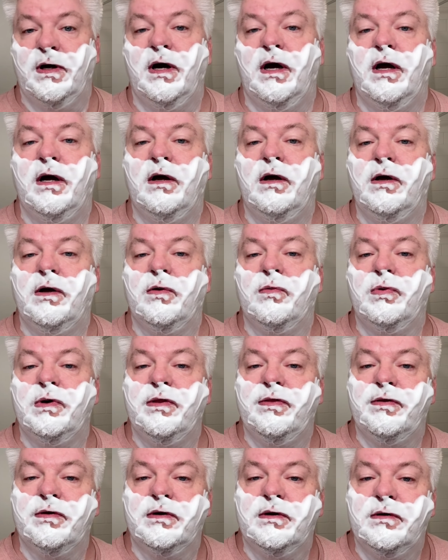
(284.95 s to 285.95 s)
uh,
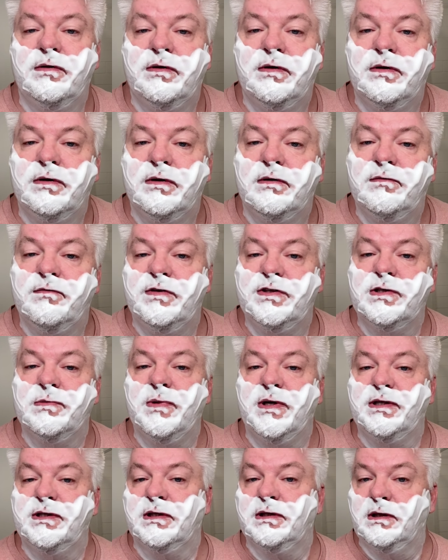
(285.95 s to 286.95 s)
with the
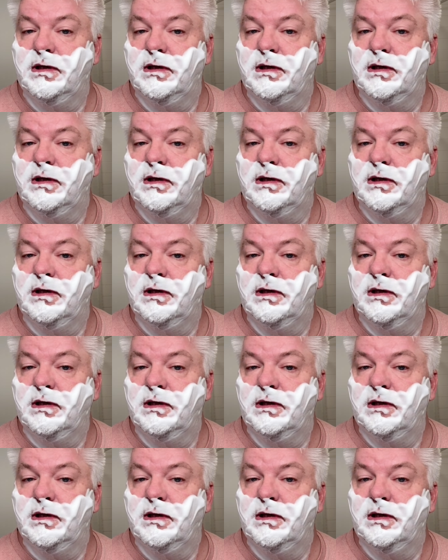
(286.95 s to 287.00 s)
Wizamet